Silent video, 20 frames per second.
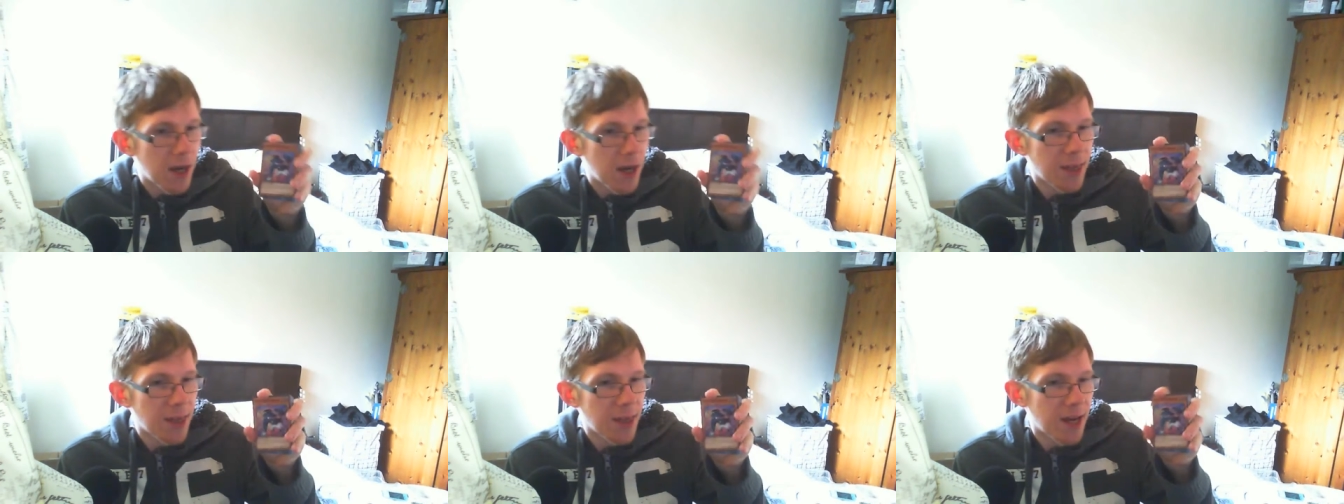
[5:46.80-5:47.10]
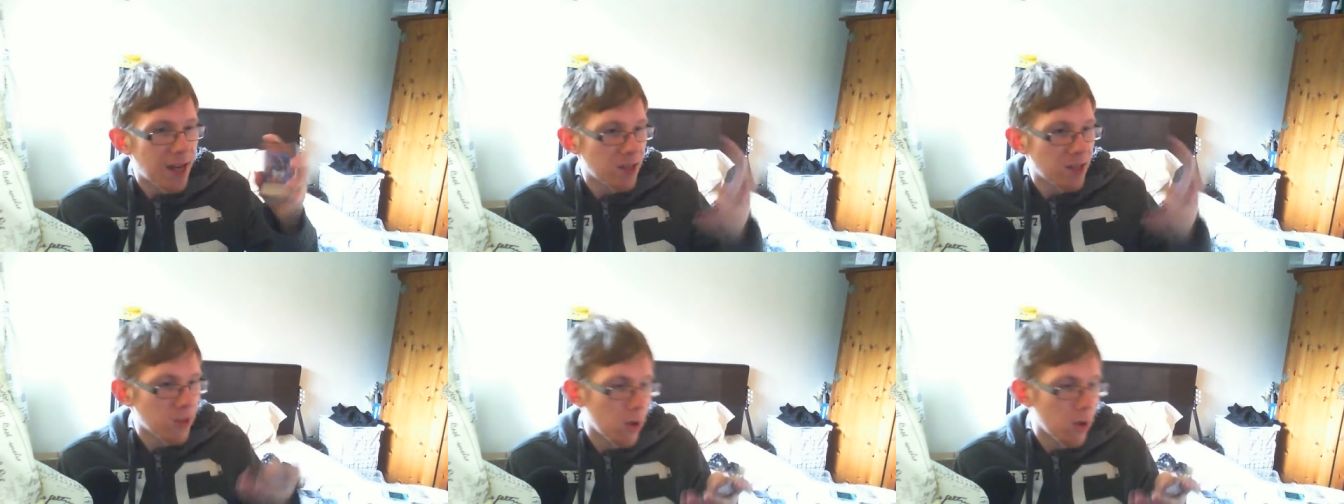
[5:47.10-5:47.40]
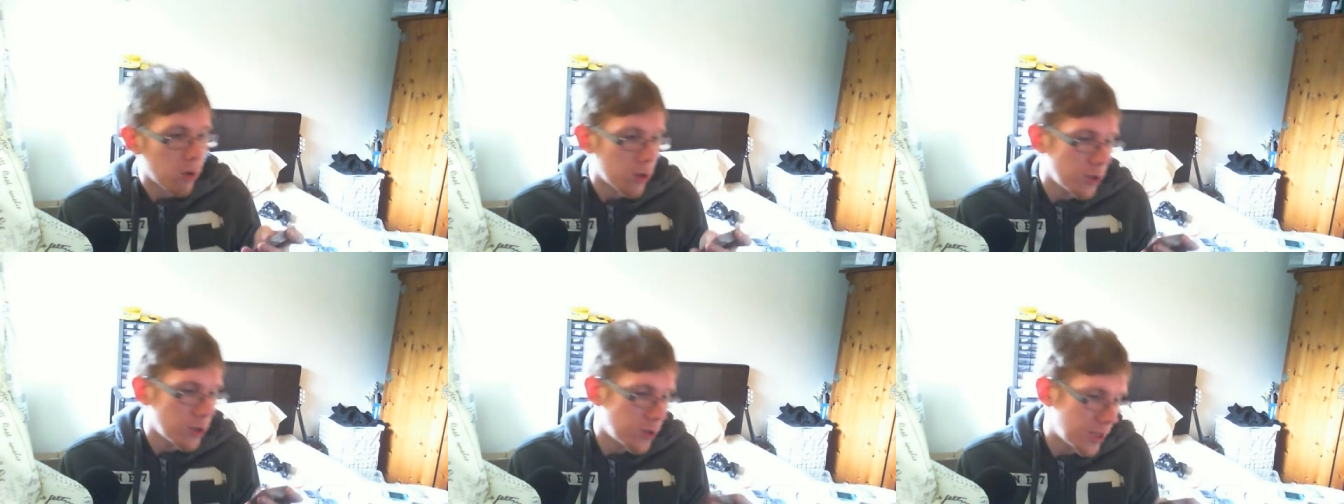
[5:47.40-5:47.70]
And the last
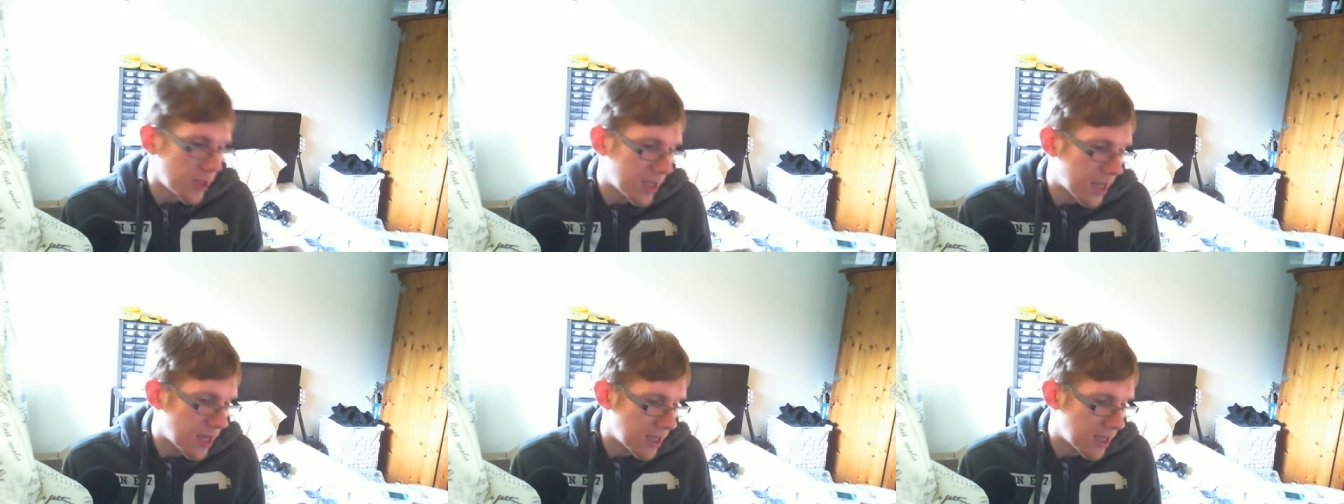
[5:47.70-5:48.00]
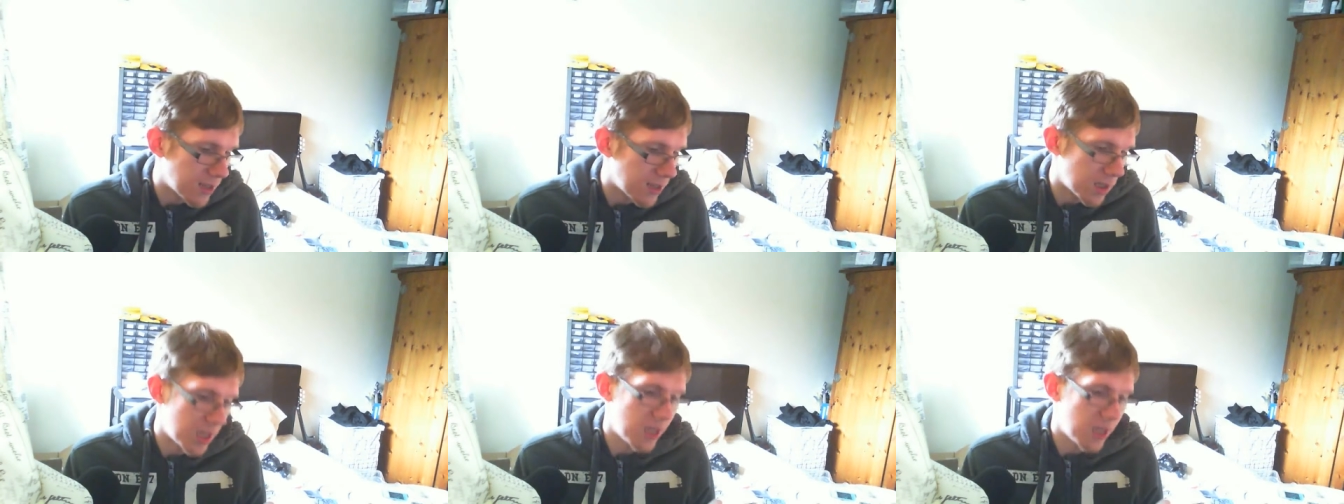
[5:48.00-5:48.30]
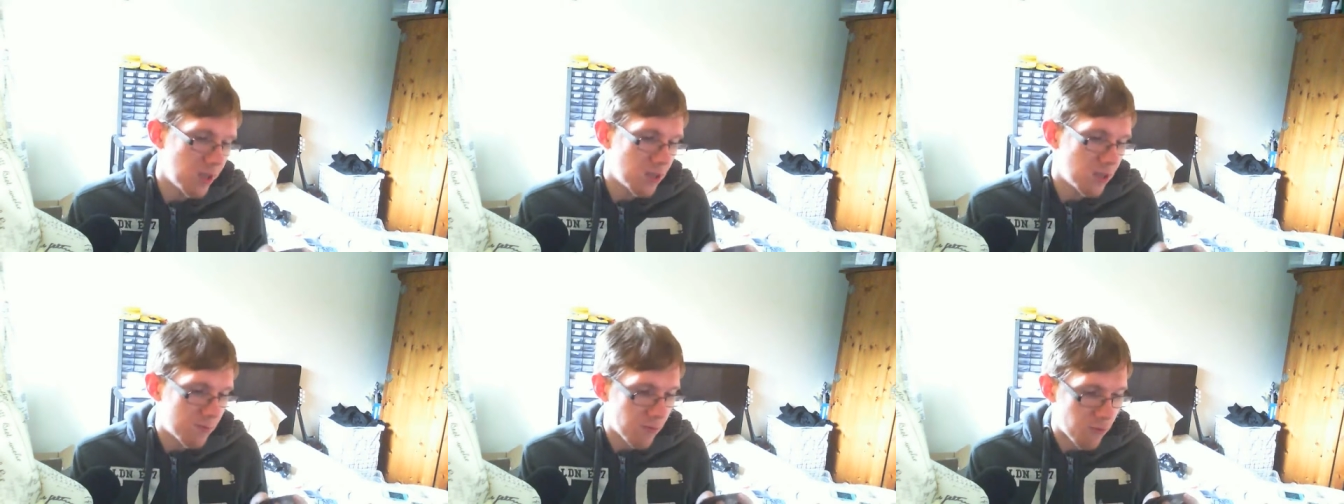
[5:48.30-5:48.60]
holo you get
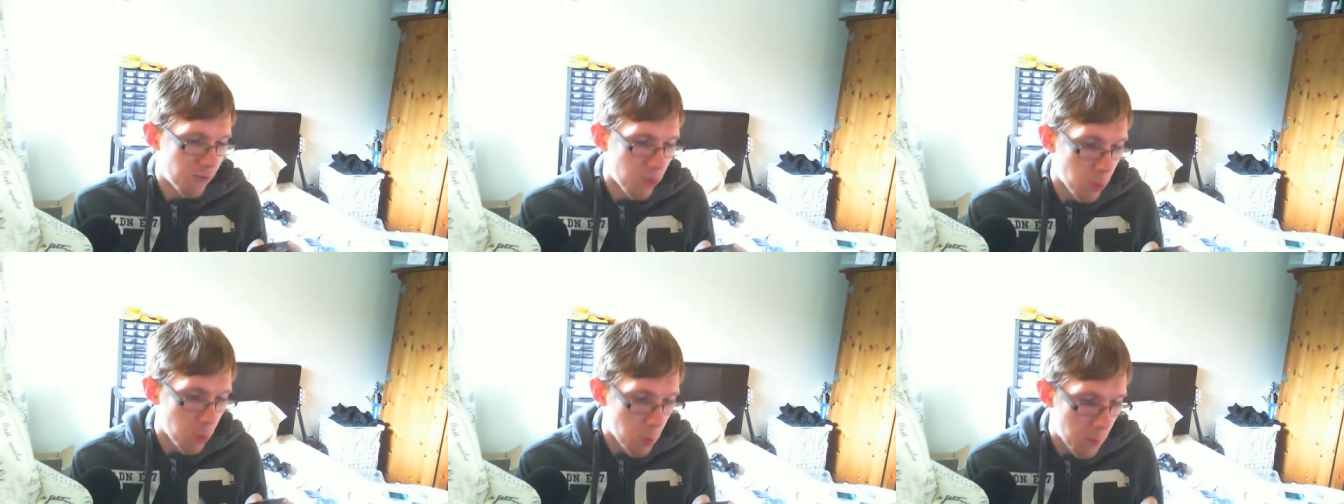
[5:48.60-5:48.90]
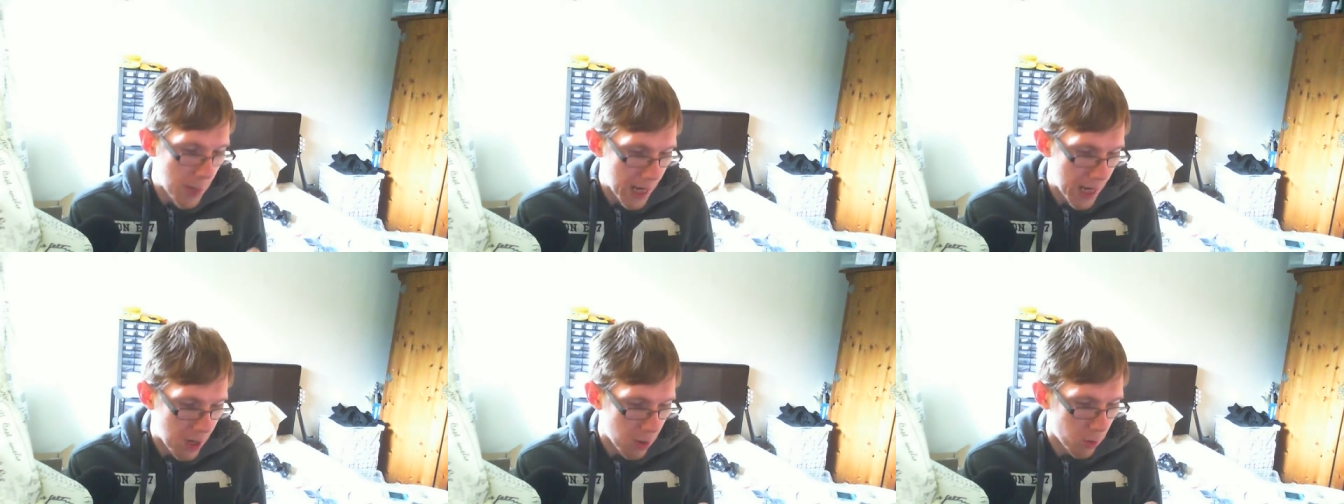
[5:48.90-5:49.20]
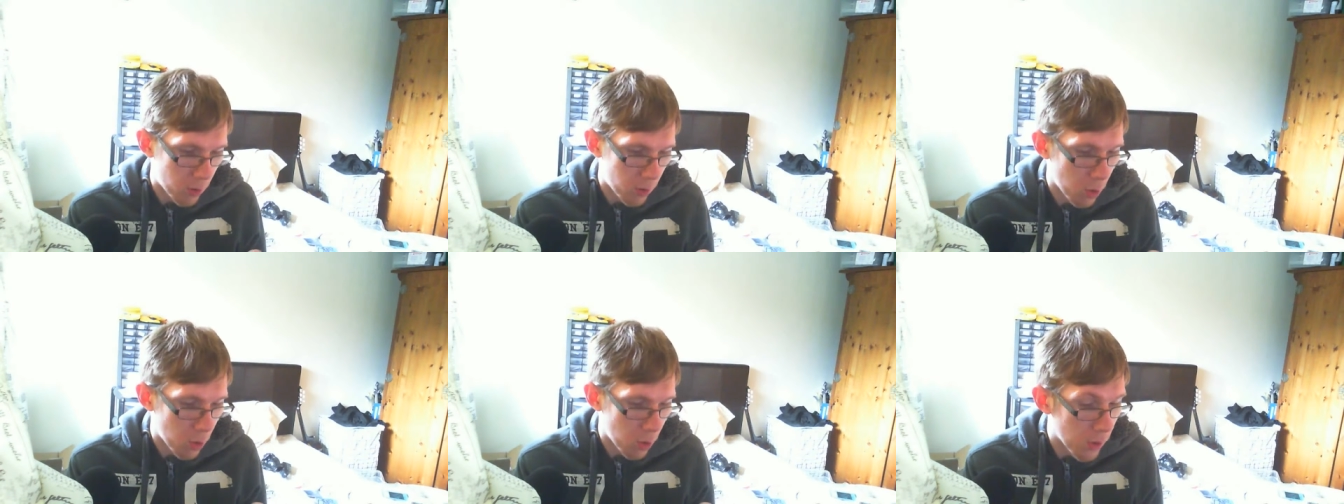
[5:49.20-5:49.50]
is Perform Power
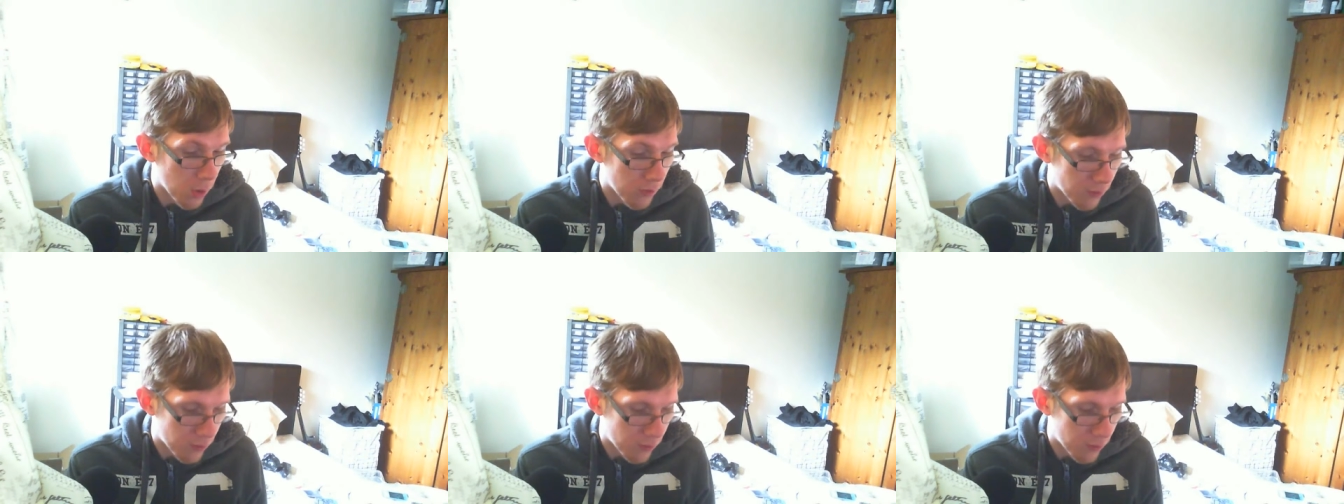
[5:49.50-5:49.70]
Long